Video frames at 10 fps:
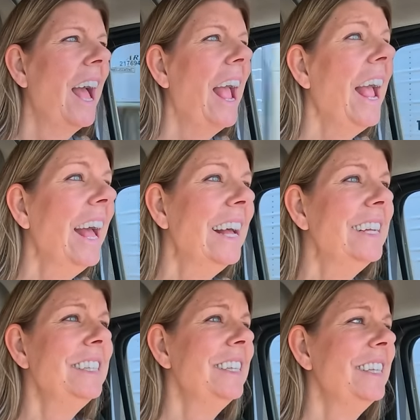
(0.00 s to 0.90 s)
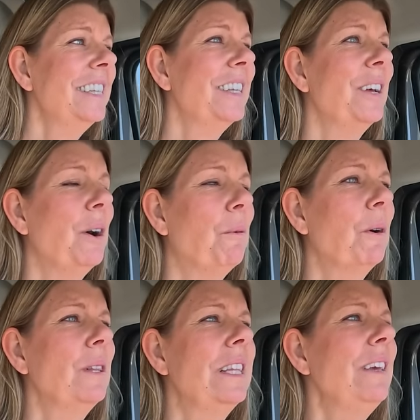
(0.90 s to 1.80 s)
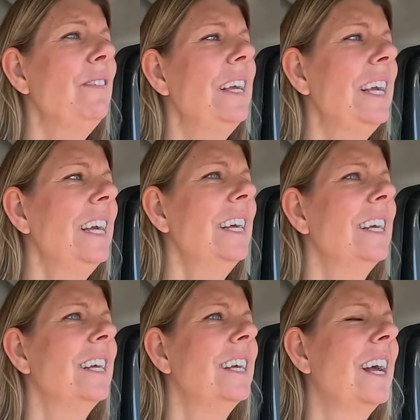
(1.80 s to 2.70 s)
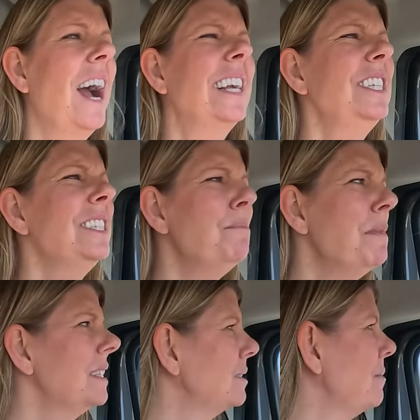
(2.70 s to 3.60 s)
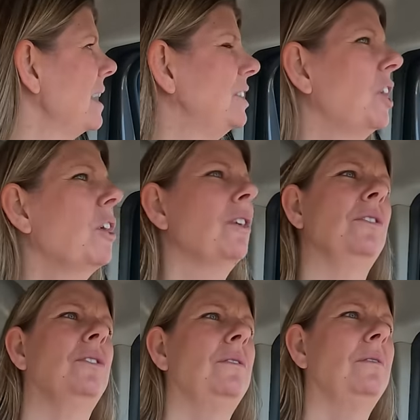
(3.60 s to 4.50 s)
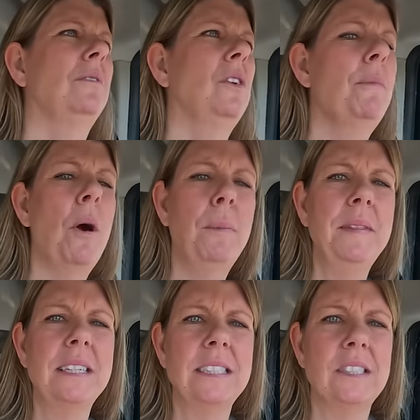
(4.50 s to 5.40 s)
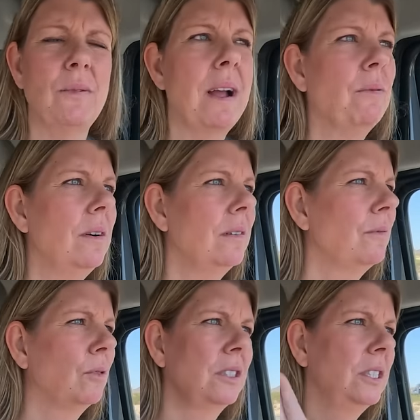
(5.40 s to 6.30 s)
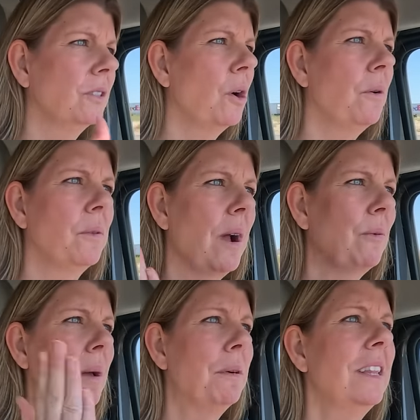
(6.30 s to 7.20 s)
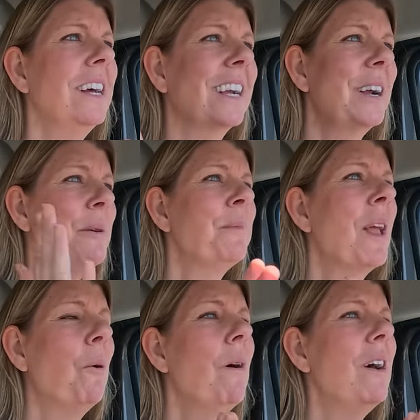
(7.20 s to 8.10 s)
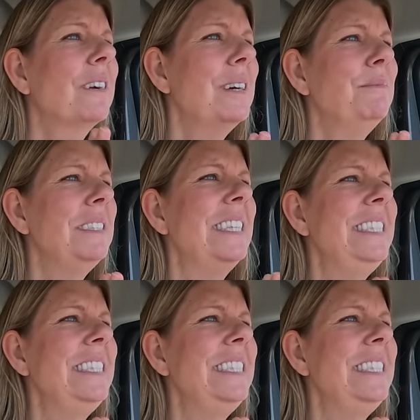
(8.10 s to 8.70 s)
and we're leaving. I just missed my turn. So I'm hoping this is the right one. We're still going the right way, but look, welcome to